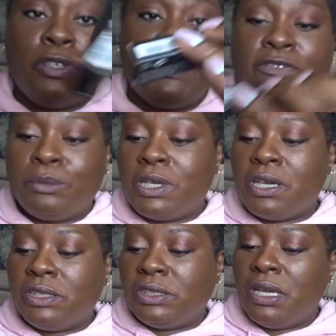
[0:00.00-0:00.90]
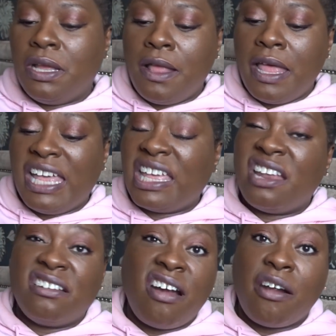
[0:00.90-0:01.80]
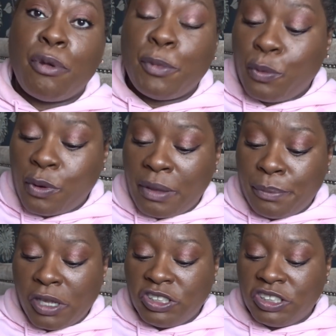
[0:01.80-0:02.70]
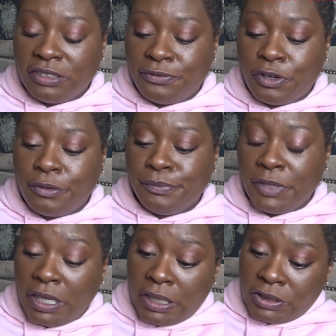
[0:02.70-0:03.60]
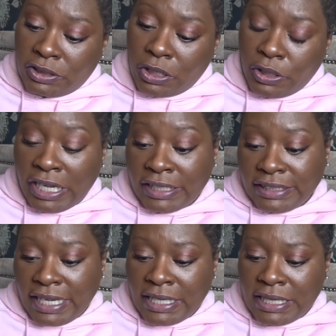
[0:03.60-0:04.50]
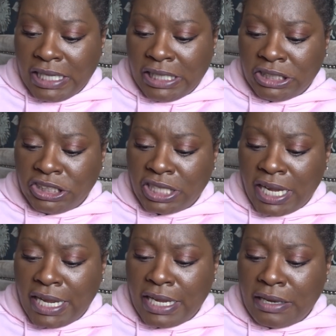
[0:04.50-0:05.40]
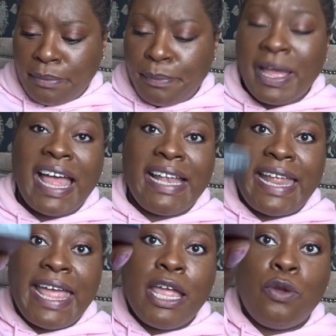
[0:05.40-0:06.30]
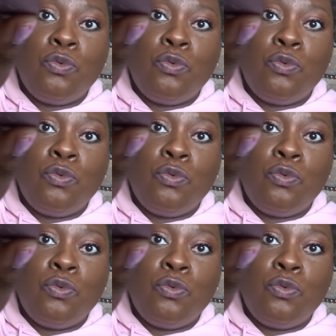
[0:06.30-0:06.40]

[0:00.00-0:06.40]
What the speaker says: this from Nars. Again, can't remember where I purchased it from. So it's in the shade Palais